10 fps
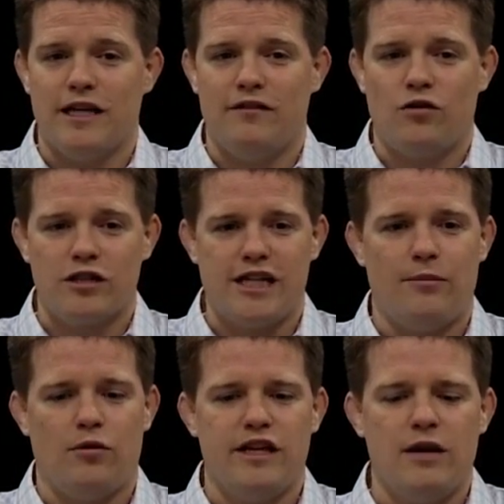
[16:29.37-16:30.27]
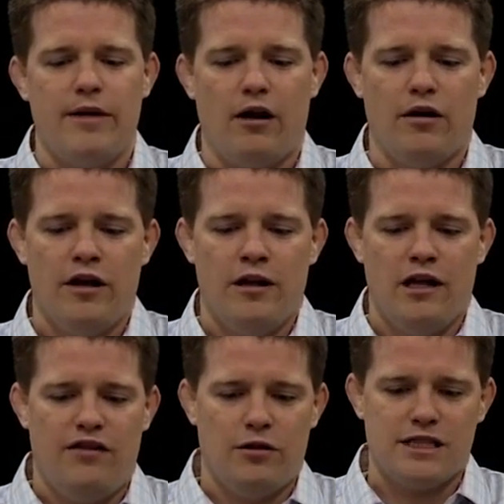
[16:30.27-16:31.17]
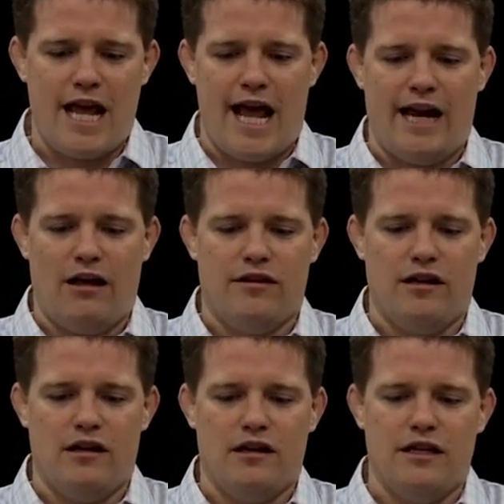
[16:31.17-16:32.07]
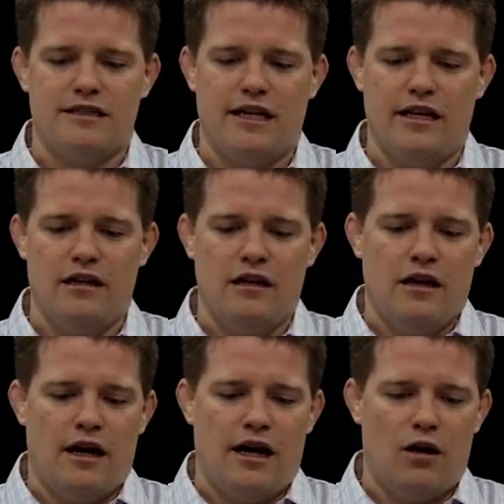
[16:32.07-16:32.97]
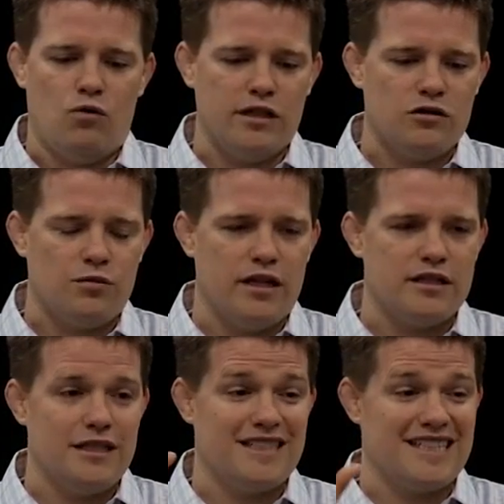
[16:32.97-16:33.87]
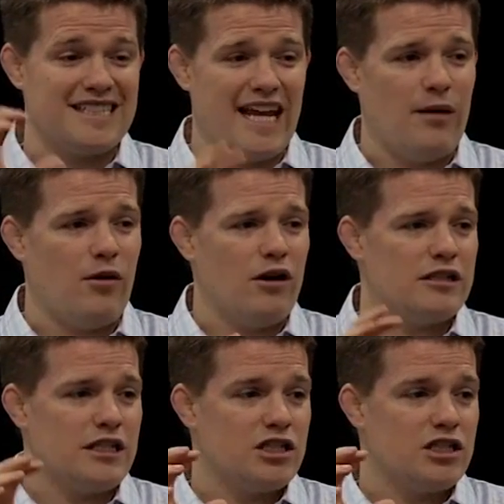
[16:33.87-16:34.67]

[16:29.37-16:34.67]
He said, for example, think about if there was an ad out there and it said, Russell Brunson is a scam artist.